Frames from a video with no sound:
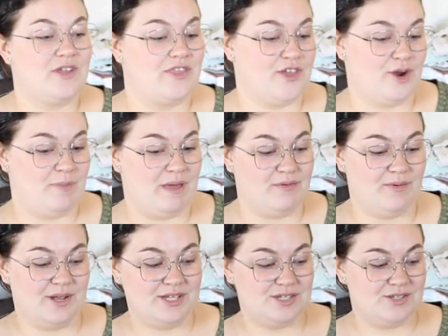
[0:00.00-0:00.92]
with their baby
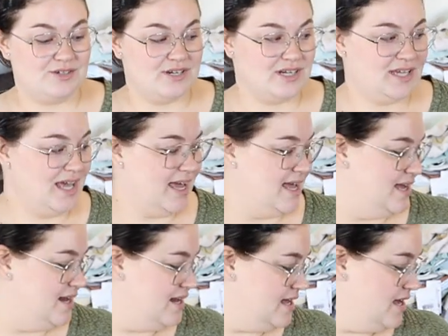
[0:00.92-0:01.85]
registry,
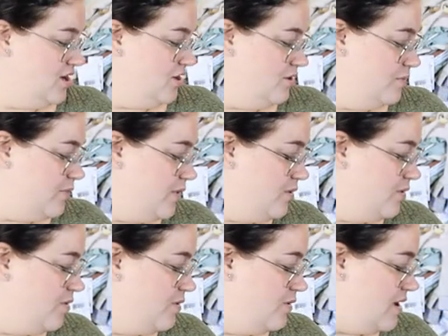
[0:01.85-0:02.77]
and hope
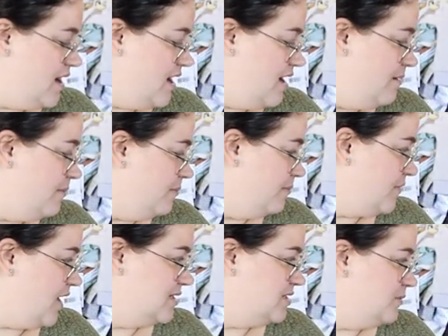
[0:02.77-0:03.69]
you
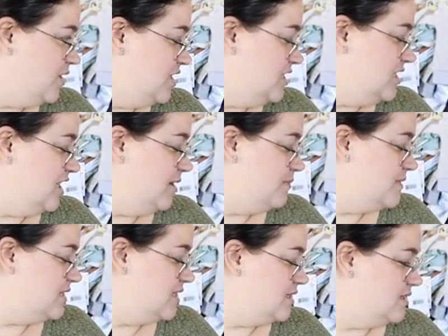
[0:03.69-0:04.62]
got some good
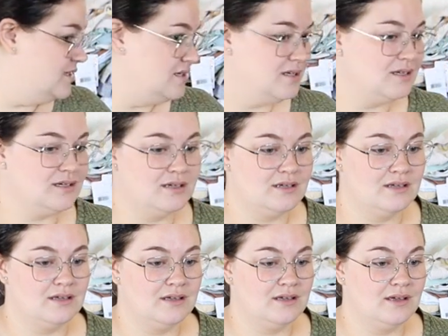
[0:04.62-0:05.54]
tips and
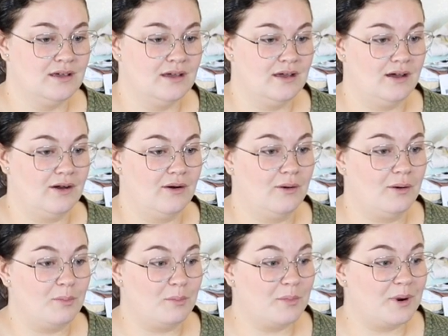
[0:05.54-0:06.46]

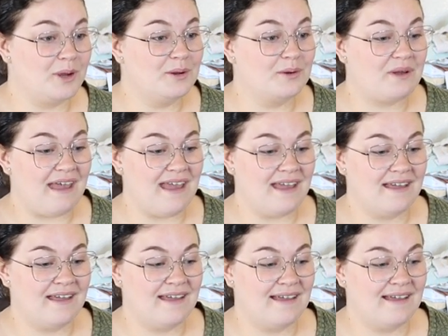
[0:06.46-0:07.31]
are you okay?